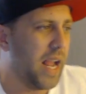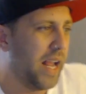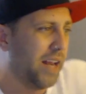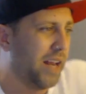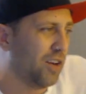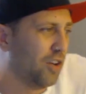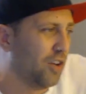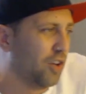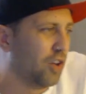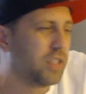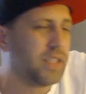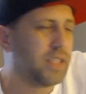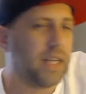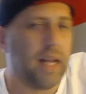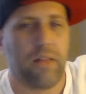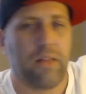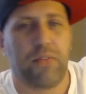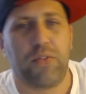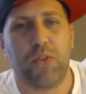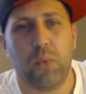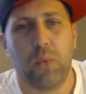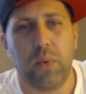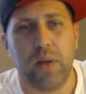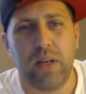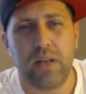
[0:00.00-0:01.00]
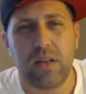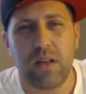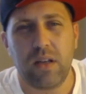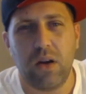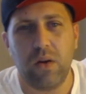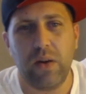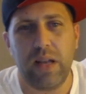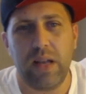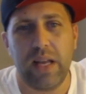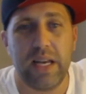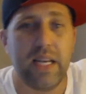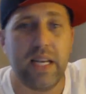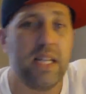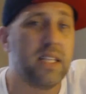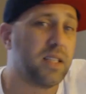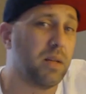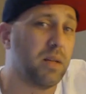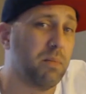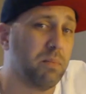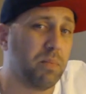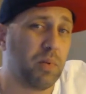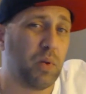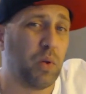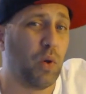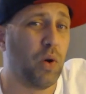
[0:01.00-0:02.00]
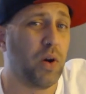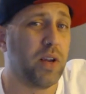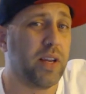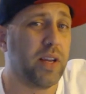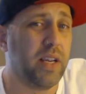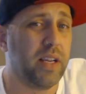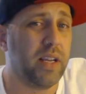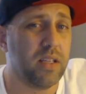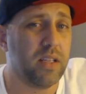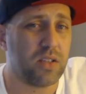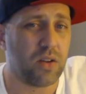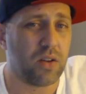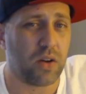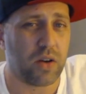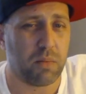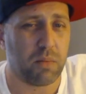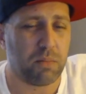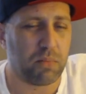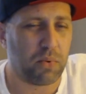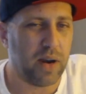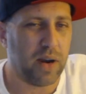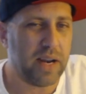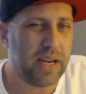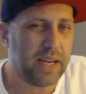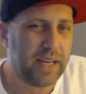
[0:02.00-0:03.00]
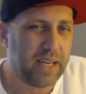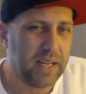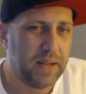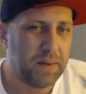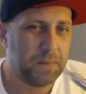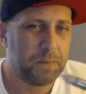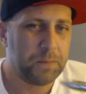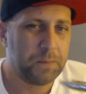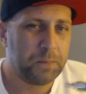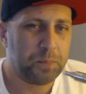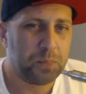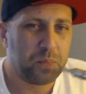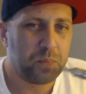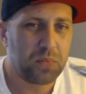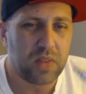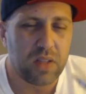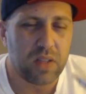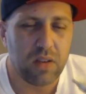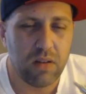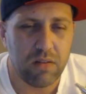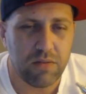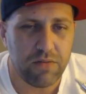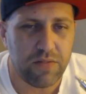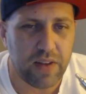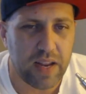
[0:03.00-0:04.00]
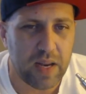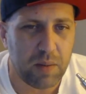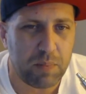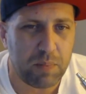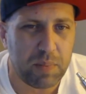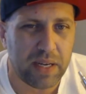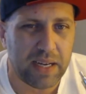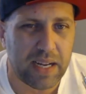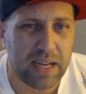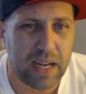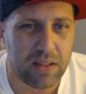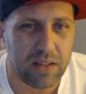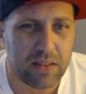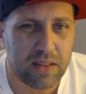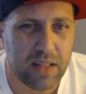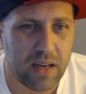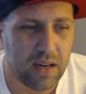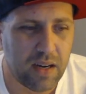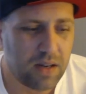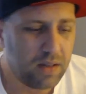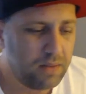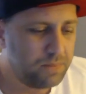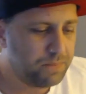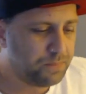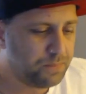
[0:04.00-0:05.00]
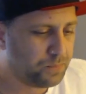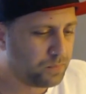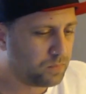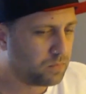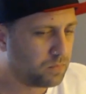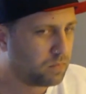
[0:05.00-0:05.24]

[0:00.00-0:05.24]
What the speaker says: and looked out the window and his employee is on a break vaping out there,